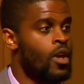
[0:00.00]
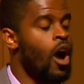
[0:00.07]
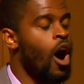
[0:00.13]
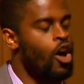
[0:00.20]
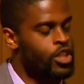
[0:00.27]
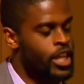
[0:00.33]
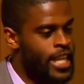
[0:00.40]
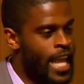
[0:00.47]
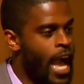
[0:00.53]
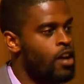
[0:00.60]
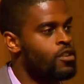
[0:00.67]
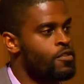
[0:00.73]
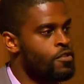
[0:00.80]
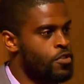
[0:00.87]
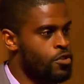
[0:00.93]
On the count
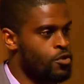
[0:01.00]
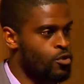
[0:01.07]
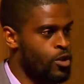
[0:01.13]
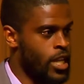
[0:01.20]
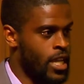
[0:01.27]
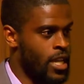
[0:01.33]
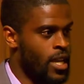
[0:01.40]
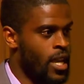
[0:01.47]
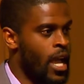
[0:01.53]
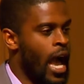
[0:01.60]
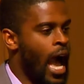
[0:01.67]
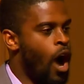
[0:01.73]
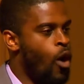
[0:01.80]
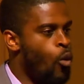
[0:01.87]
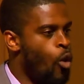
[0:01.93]
of 3,
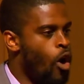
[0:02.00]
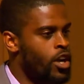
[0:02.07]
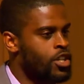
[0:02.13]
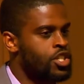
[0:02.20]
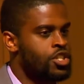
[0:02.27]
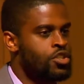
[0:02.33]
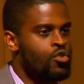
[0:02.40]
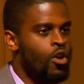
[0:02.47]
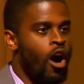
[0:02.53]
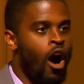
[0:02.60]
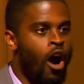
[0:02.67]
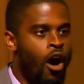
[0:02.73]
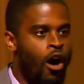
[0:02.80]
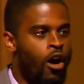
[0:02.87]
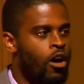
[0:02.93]
I want you
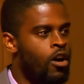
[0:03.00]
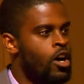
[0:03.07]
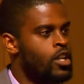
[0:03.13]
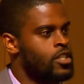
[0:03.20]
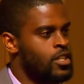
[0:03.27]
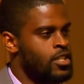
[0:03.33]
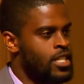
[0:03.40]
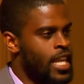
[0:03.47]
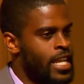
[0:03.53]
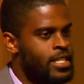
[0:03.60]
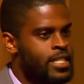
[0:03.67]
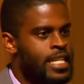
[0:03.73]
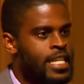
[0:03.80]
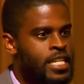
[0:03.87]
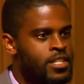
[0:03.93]
all to say
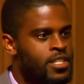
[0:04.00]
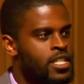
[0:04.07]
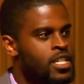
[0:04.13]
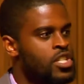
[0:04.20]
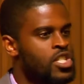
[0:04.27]
TC